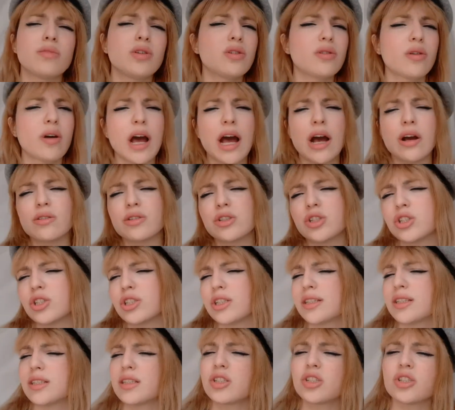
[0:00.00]
You know how
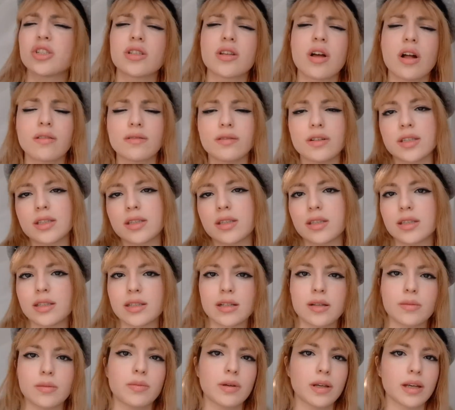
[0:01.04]
she is. She's always
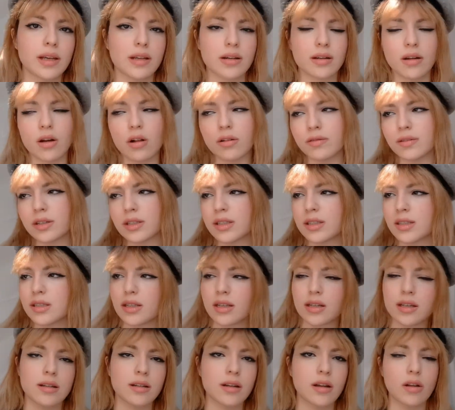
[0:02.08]
sleeping and always
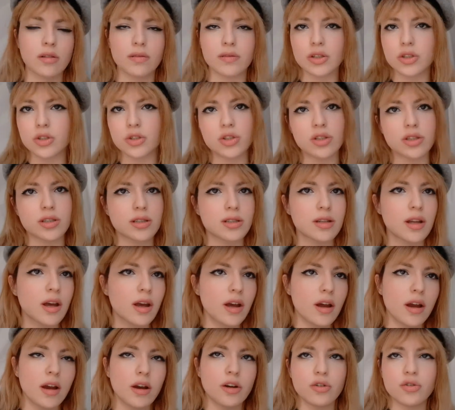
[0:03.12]
sick and always just
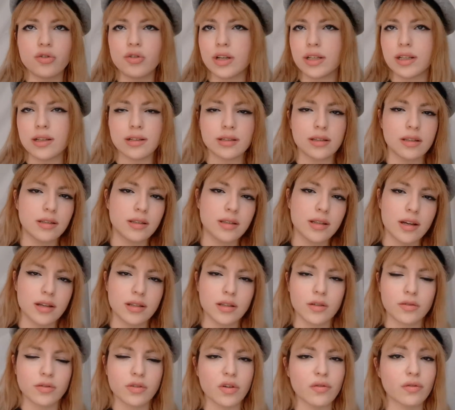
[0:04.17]
reading
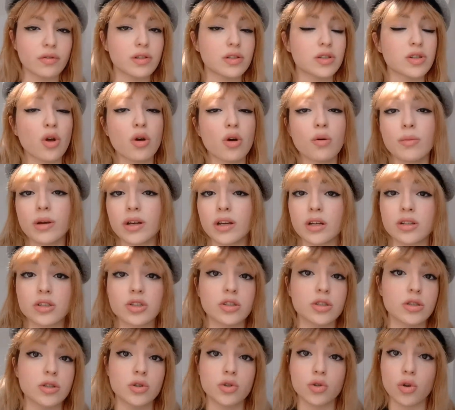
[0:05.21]
detective novels. Oh my god,
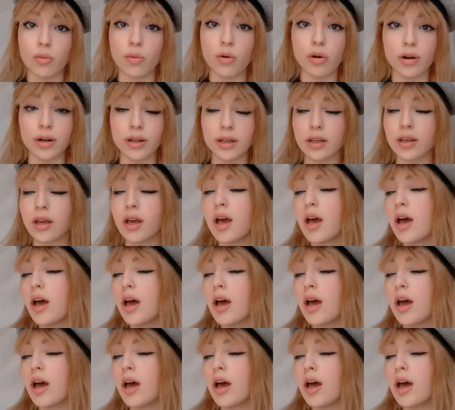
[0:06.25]
she's so boring.